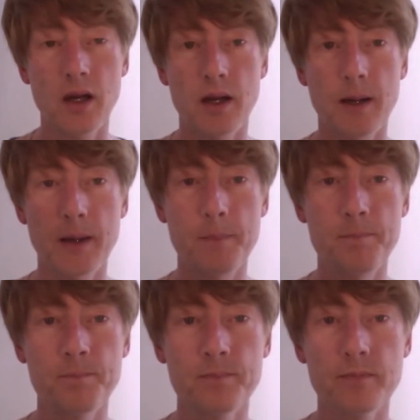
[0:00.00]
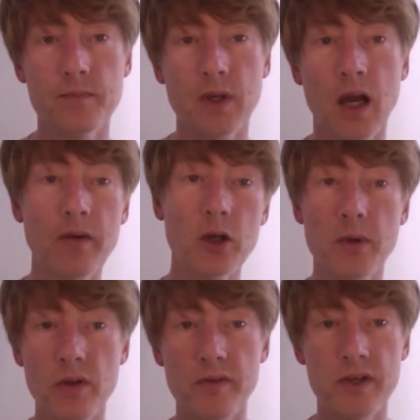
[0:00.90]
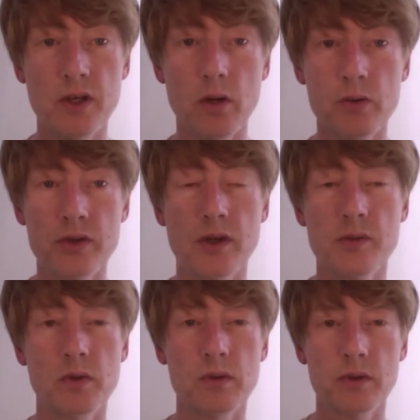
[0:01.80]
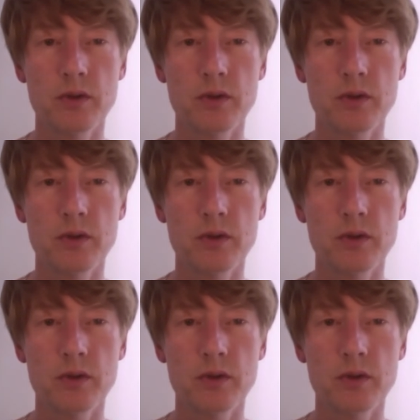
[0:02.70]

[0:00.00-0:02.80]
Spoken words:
Have a look at my other videos because we'll